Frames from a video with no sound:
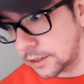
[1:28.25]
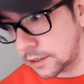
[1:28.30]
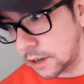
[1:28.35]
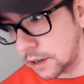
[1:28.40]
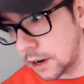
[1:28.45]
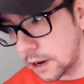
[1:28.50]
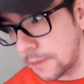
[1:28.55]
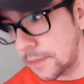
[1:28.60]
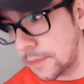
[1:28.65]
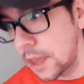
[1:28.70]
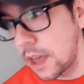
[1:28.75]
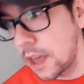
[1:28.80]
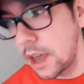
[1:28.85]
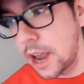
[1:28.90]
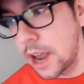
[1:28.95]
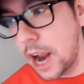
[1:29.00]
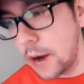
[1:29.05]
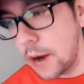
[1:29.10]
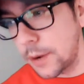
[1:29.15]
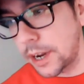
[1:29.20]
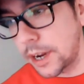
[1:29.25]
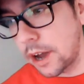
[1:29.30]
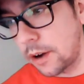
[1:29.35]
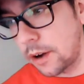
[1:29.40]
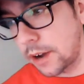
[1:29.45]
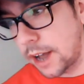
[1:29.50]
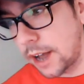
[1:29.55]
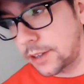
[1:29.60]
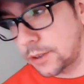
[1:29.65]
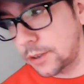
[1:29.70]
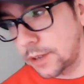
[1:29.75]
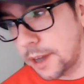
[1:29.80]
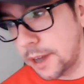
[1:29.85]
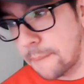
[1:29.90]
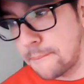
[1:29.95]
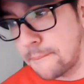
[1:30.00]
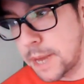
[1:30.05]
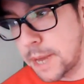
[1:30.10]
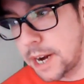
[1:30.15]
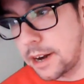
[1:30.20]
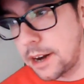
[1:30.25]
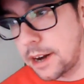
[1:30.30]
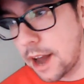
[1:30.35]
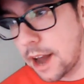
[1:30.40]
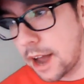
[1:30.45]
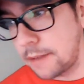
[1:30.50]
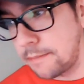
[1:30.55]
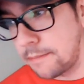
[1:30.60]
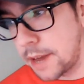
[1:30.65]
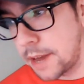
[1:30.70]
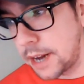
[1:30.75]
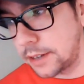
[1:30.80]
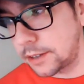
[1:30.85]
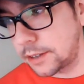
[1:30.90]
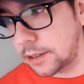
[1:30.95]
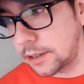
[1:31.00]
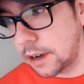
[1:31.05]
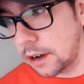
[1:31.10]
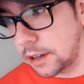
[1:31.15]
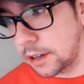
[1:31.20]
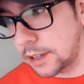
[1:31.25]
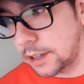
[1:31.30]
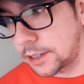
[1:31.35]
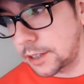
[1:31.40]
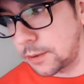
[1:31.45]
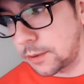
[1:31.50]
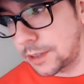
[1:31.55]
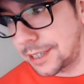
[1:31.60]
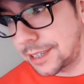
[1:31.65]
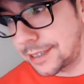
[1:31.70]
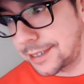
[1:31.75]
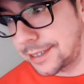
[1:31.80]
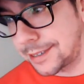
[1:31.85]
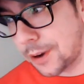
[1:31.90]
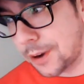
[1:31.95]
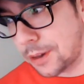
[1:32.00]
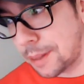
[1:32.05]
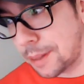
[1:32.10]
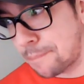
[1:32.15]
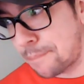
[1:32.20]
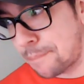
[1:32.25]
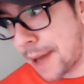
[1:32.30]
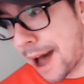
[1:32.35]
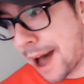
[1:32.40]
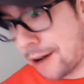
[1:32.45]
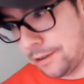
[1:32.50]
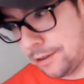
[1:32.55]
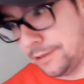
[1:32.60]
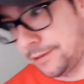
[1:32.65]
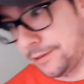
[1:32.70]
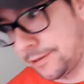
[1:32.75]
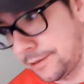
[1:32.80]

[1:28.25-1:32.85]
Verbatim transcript: So here we go, guys. Only a minute and 9 minutes. So let's see what this is all about.